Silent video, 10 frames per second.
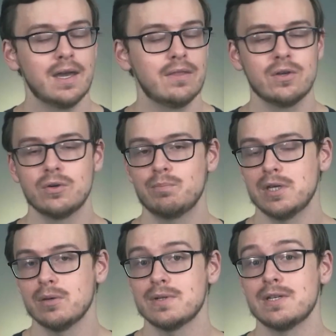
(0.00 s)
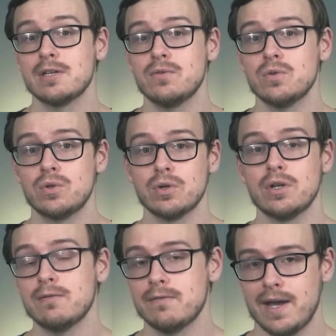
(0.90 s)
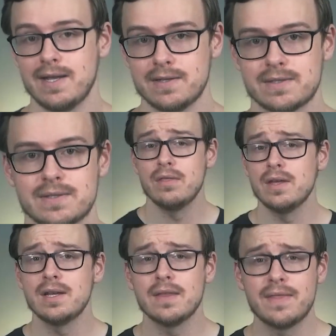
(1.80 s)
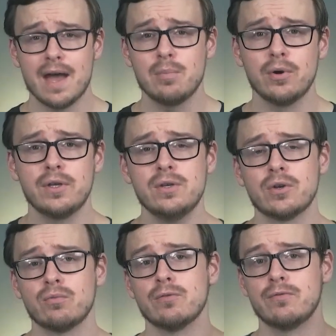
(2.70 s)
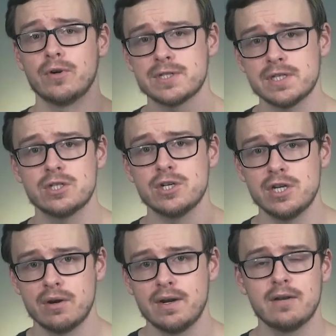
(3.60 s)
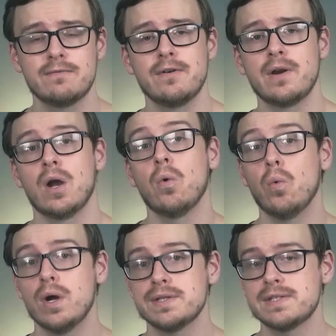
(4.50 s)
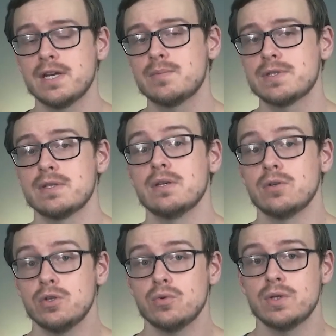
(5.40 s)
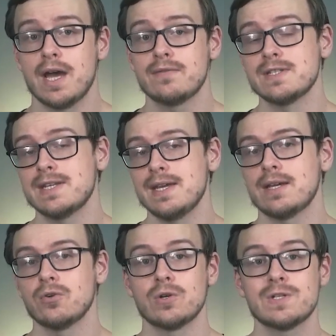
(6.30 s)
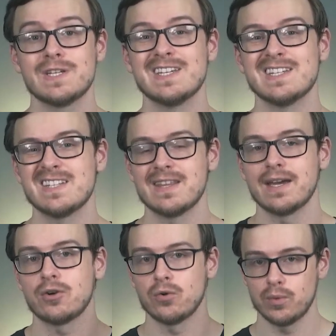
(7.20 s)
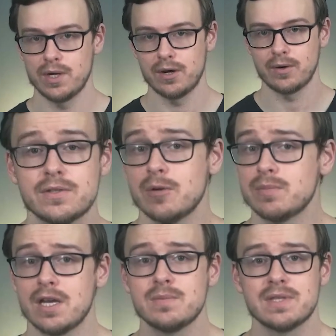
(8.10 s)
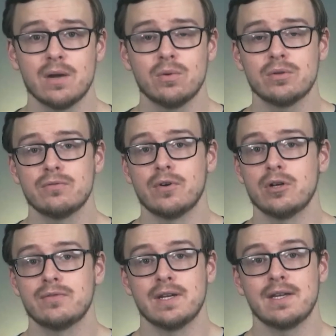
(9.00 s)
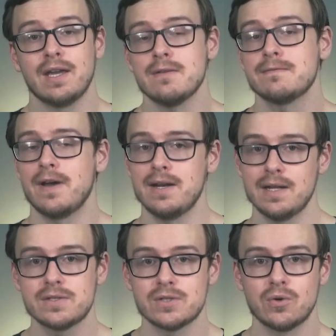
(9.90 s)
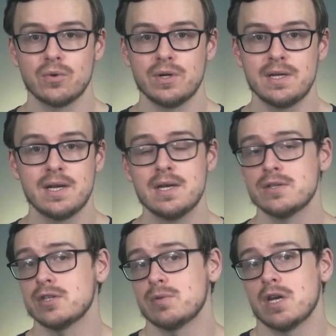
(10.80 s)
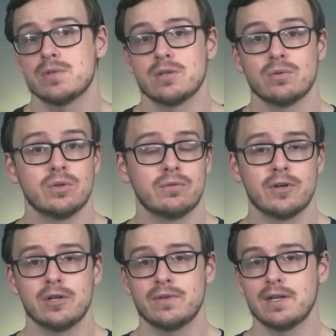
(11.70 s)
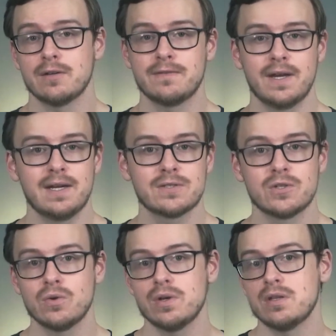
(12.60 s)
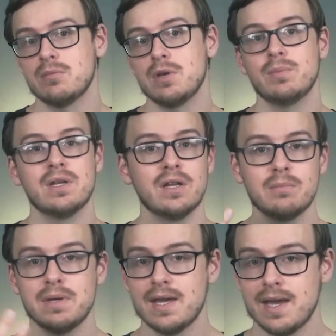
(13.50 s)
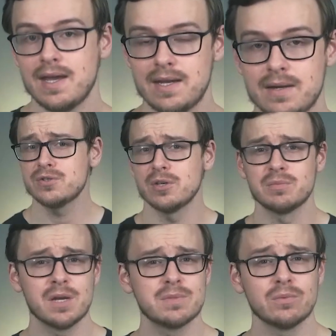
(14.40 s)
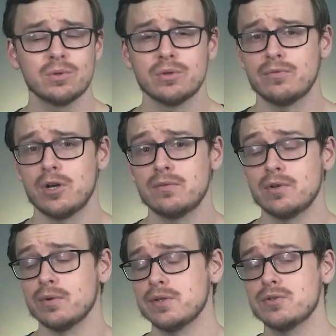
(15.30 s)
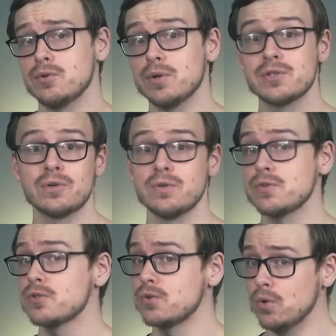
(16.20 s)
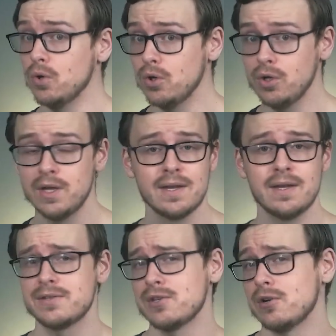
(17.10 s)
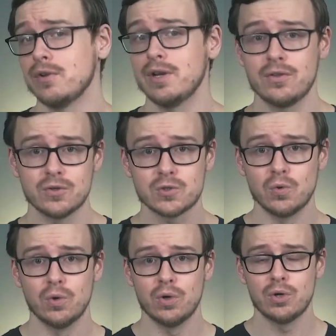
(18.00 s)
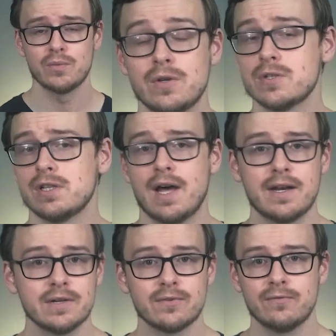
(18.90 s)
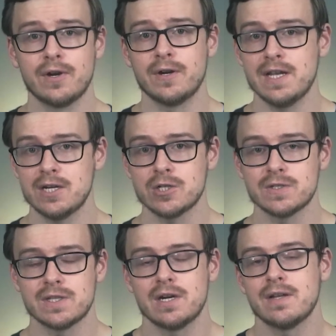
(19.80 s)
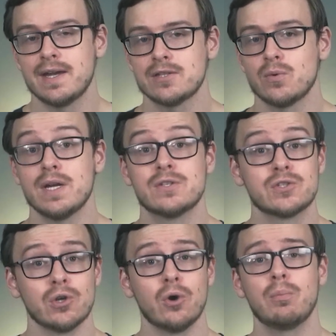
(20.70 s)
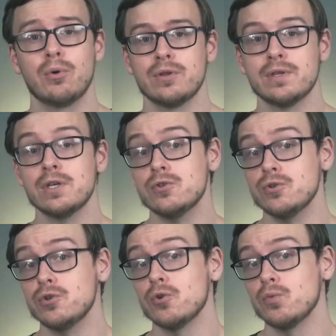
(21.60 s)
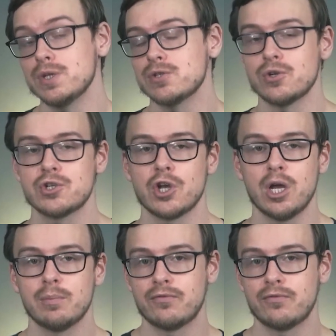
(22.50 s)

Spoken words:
and they'll be able to give you good advice. Then at that point, you can reverse engineer it and figure out what steps that you would have to take in order to get to that career. Sometimes that will involve getting a finance degree. Sometimes it will involve getting a finance degree and then maybe an MBA. Sometimes it will involve going to a certain school instead of another school. There's a lot of different variations there, and that's why it's so important that you do your research up